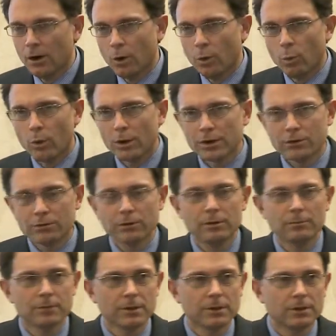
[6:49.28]
What
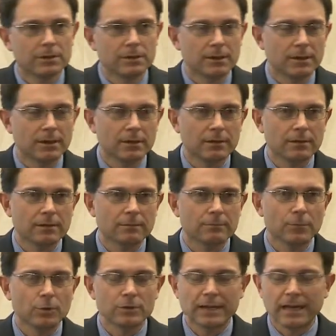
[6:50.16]
treatment
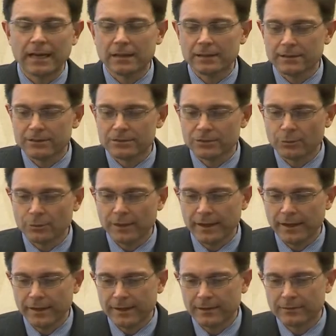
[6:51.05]
modalities do we
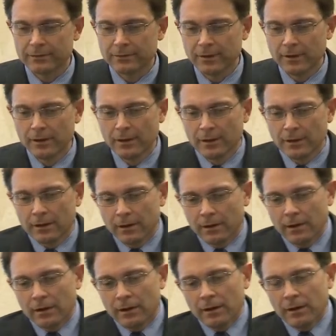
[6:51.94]
have?
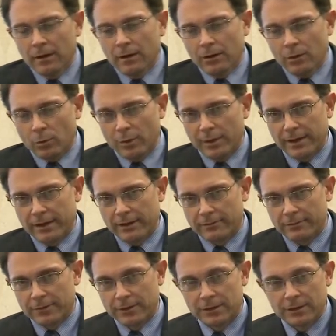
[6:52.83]
We
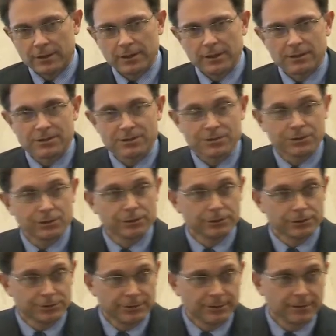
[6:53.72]
have
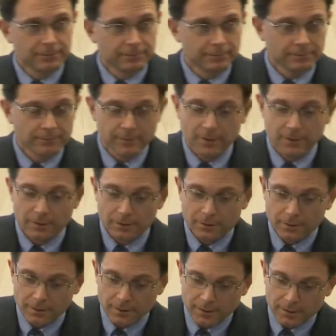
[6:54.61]
surgery,
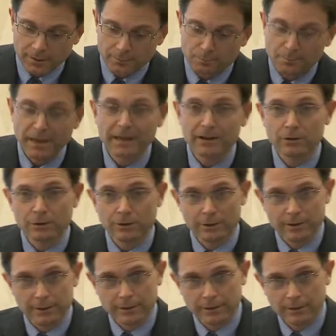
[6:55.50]
medical
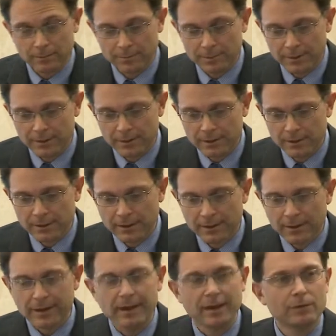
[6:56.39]
therapy,
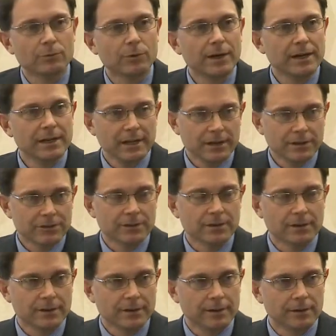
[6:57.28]
and
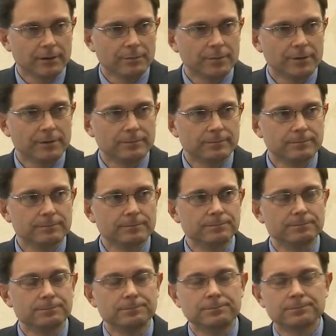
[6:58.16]
radiation therapy.
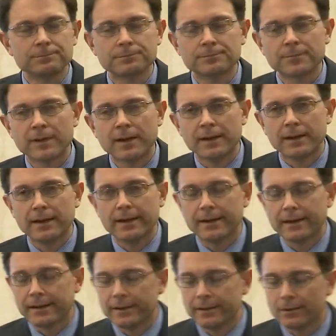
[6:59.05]

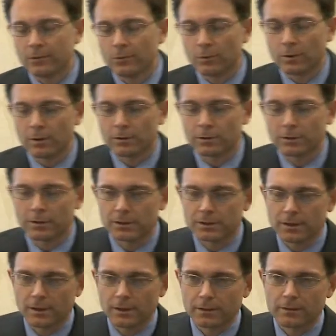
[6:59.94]
And what I'm going to
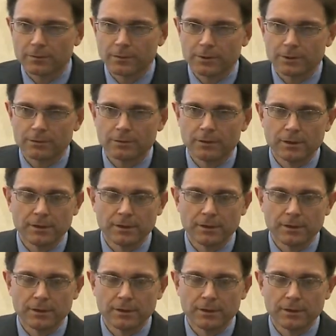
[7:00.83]
talk about